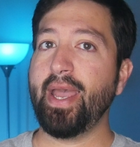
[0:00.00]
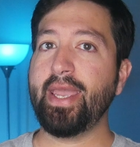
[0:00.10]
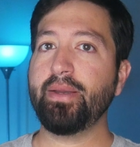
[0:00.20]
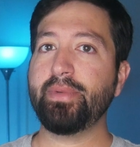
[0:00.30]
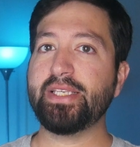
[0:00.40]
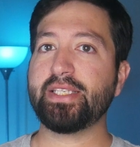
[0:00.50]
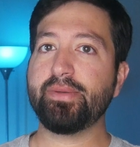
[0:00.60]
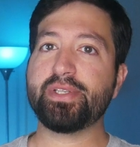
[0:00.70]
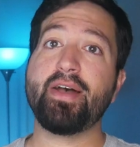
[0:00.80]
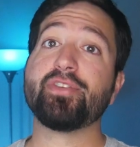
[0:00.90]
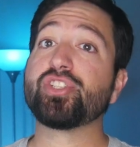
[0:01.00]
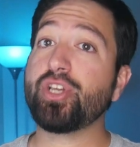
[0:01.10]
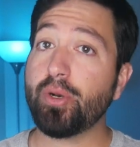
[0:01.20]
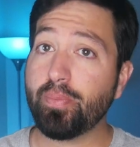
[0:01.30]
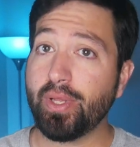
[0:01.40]
AMD seems to have a
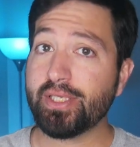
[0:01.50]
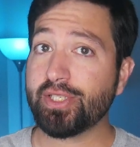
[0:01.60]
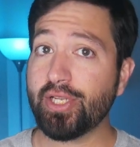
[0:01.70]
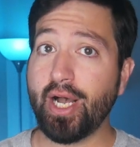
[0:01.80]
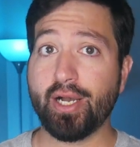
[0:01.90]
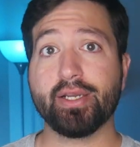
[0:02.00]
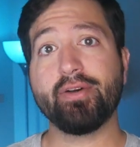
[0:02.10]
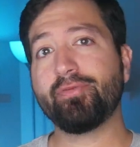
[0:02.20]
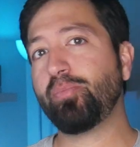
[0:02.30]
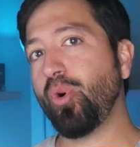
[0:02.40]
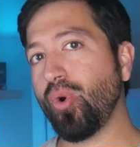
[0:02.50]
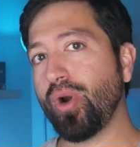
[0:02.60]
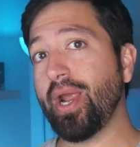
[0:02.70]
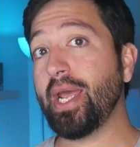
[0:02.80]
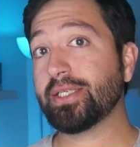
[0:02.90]
surplus stock of
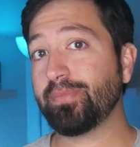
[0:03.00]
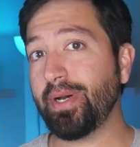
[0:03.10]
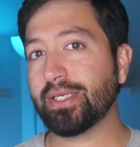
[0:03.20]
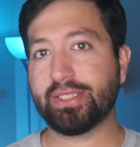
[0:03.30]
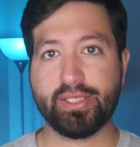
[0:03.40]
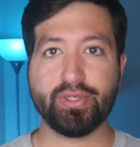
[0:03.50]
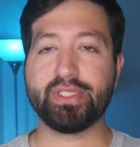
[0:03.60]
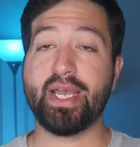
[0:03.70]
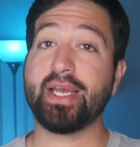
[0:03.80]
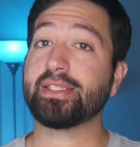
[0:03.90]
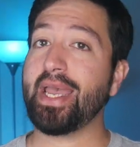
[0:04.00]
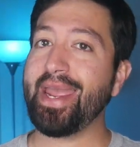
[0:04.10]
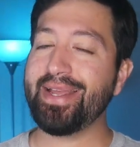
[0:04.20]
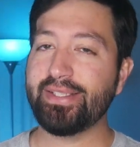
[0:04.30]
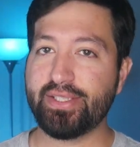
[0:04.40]
poor Xbox Series X
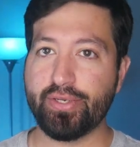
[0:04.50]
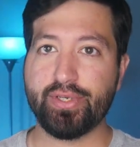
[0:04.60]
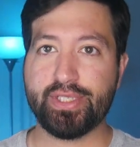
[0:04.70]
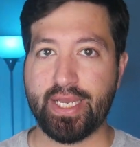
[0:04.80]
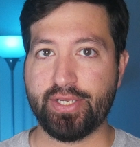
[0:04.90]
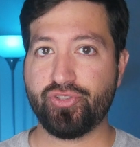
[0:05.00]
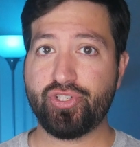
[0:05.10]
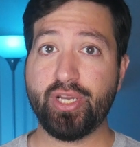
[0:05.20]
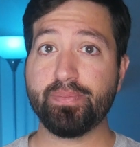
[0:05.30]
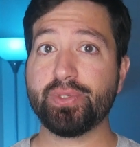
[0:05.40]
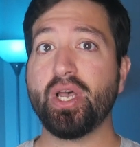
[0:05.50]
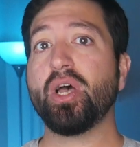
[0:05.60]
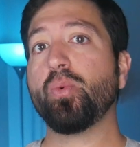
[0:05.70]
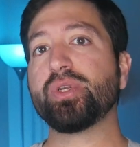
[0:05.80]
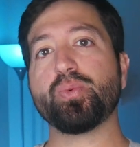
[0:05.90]
and Series S chips,
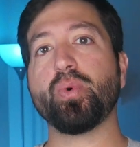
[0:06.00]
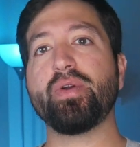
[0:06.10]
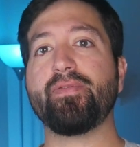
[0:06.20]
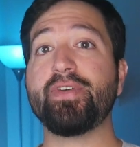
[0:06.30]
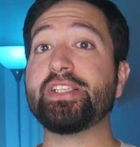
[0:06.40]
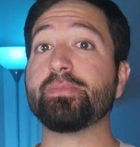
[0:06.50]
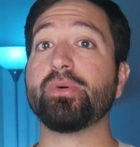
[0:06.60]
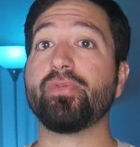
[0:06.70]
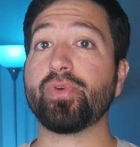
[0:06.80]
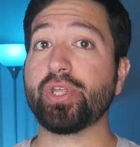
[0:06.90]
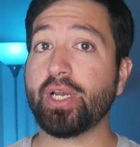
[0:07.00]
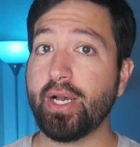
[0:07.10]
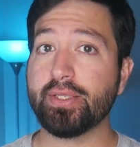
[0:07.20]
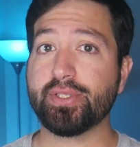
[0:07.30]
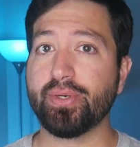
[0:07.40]
which weren't feasible for the
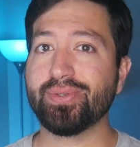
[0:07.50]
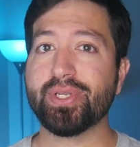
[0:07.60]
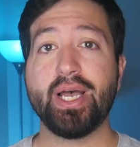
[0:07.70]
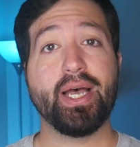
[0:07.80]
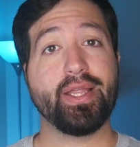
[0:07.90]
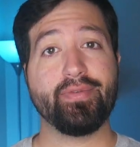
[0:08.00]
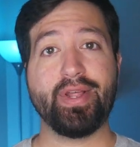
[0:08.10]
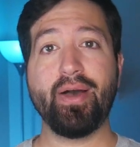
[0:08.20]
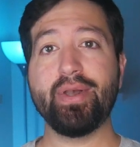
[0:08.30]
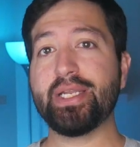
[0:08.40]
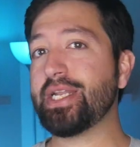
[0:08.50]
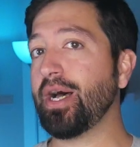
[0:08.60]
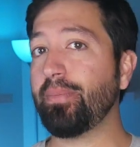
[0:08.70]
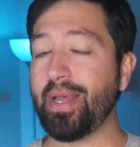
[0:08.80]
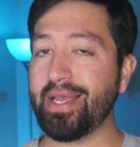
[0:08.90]
consoles, that have now ended
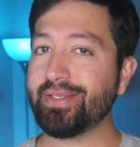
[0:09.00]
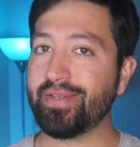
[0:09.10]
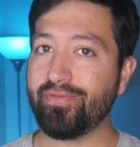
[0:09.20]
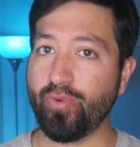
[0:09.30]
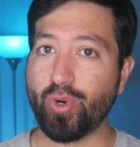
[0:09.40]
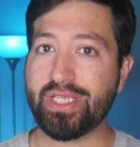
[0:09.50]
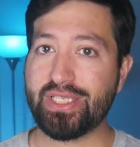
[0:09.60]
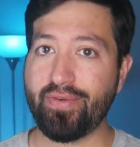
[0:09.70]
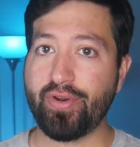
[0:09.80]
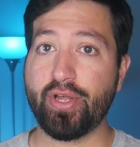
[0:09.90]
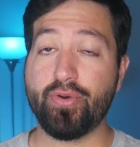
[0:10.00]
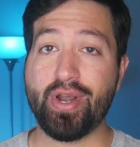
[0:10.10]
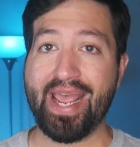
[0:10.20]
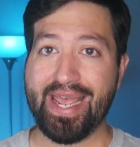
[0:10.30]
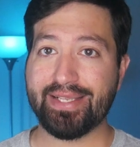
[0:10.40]
up as the
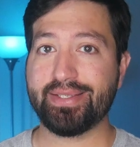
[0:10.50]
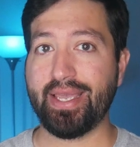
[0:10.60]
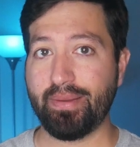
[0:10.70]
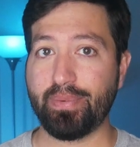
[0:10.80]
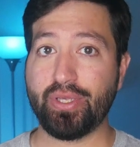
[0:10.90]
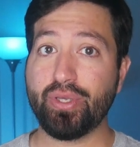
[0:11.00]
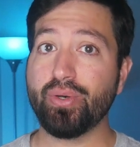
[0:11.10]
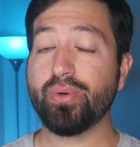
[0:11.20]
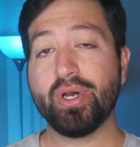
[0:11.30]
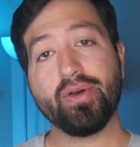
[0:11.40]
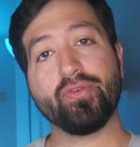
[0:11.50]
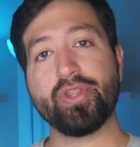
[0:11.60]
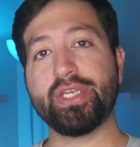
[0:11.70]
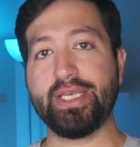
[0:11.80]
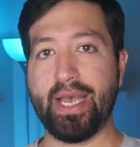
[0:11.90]
4700S APU for
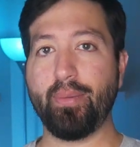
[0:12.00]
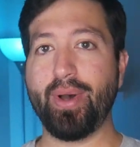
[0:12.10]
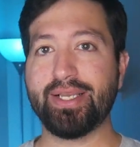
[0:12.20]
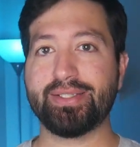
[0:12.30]
the DIY